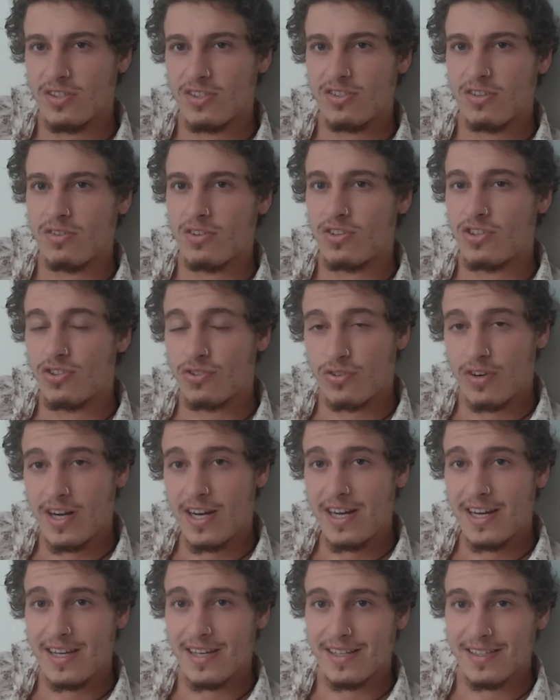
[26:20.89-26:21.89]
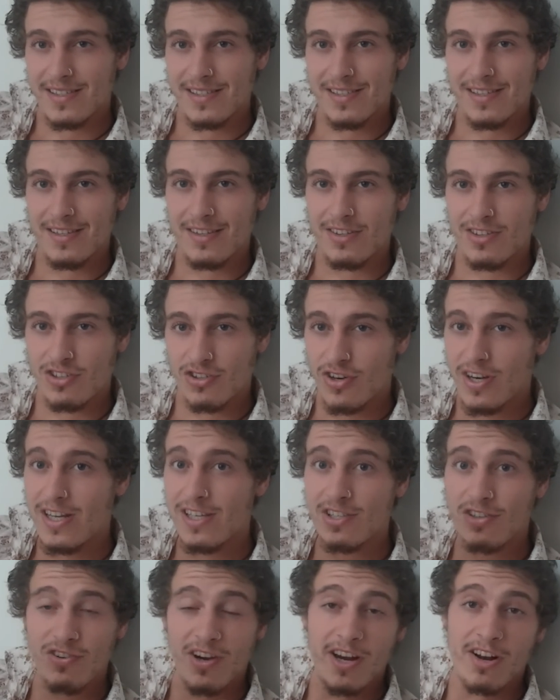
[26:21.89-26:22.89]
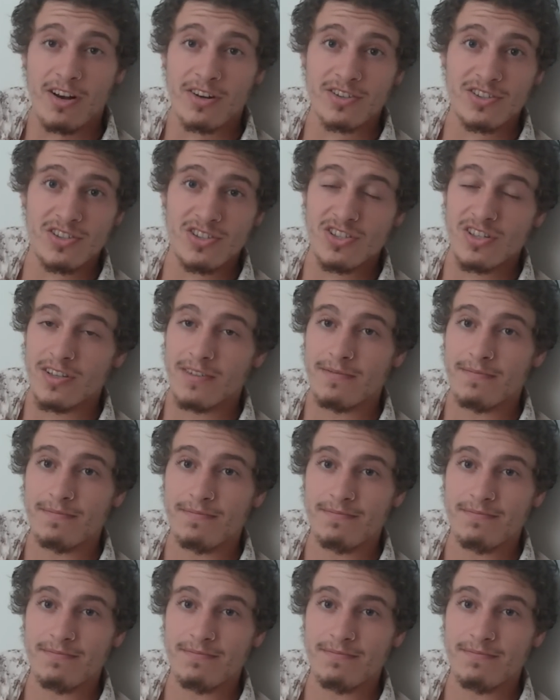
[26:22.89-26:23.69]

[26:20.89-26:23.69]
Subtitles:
So the trees create oxygen.